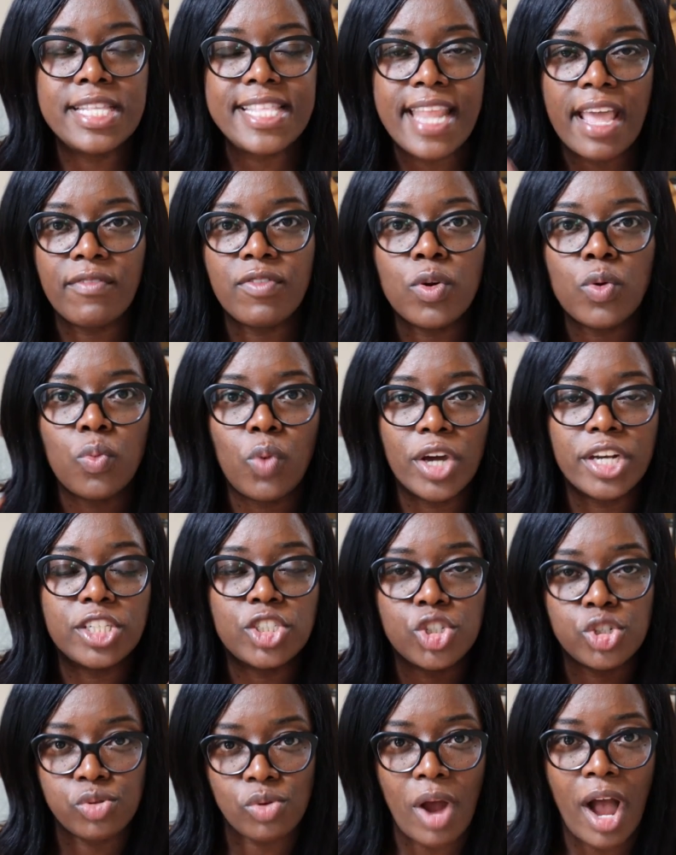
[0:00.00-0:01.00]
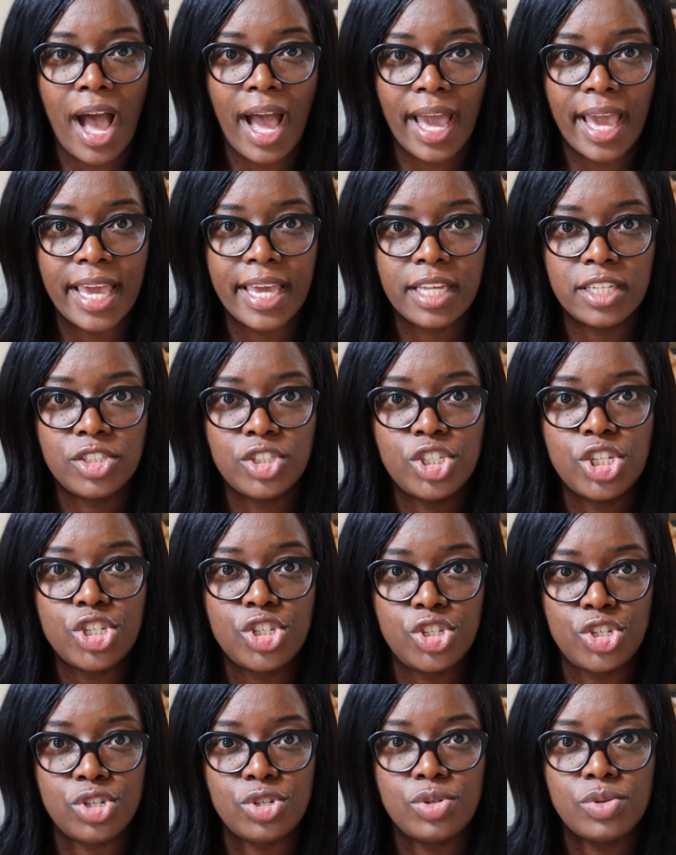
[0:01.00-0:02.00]
never want to try to
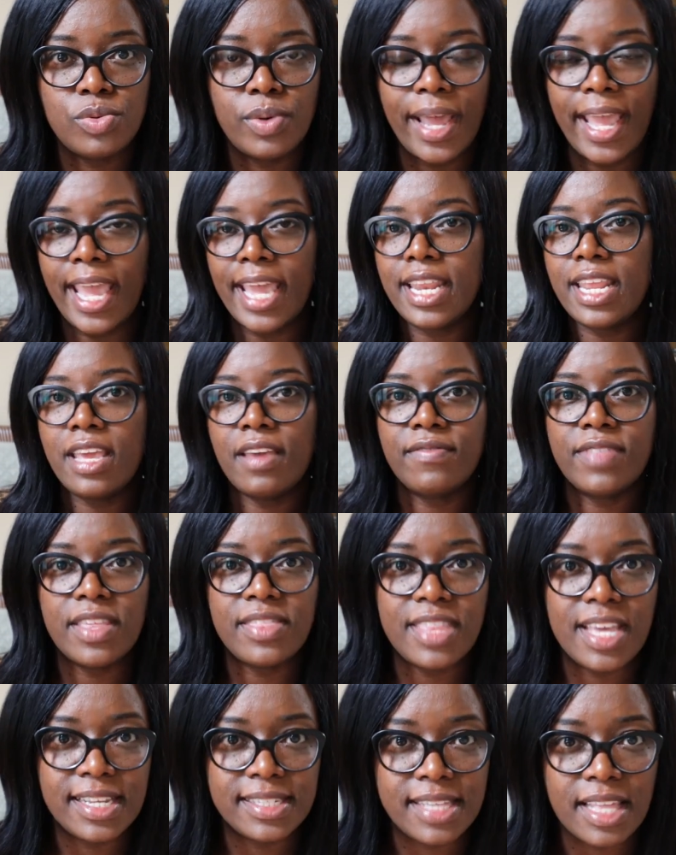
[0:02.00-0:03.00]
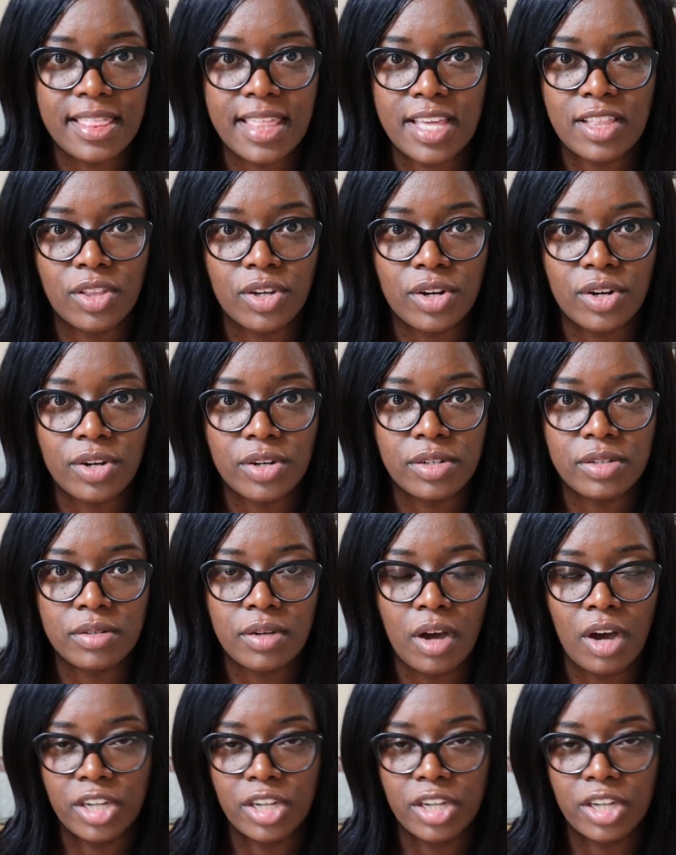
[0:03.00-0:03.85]
do any of the things that they learn